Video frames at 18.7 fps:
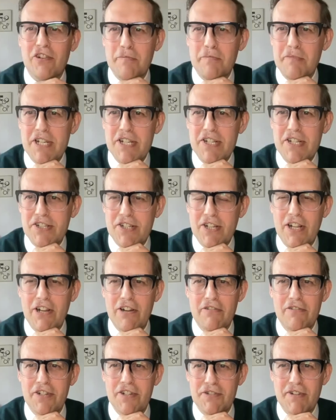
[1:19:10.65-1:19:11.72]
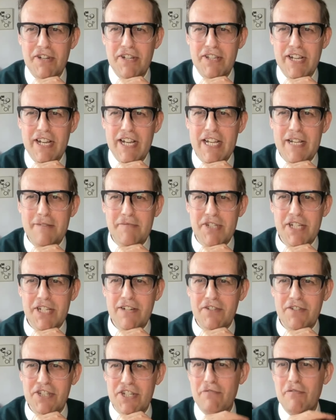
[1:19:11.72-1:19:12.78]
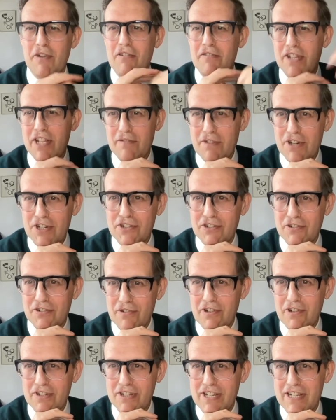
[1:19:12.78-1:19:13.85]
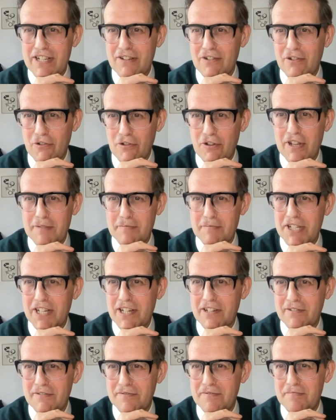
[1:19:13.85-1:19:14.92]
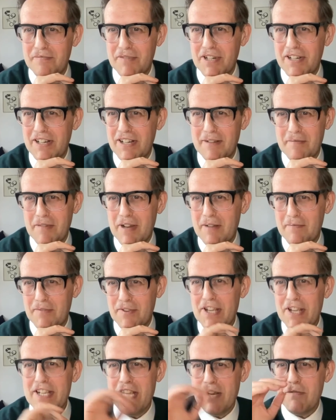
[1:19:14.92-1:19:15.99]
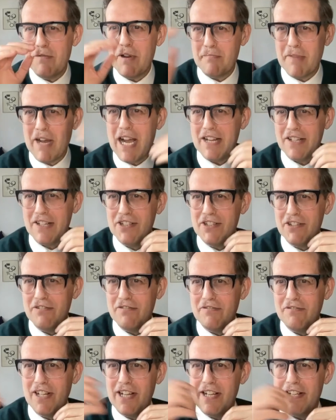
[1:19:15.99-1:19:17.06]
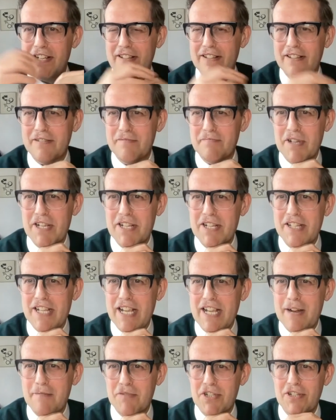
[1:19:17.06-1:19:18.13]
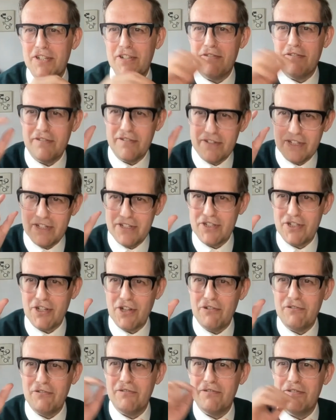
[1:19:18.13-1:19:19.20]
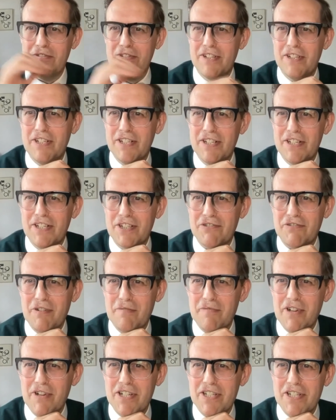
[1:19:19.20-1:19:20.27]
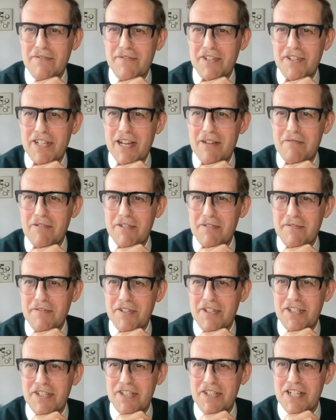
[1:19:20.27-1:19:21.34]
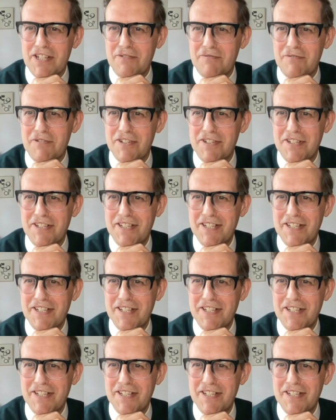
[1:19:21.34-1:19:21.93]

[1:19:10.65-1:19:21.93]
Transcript: to be Stallone has written that himself because he wrote the original Rocky all himself. But I'm, I'm think he went back to like being the absolute the sole scriptwriter for that one for the sixth one.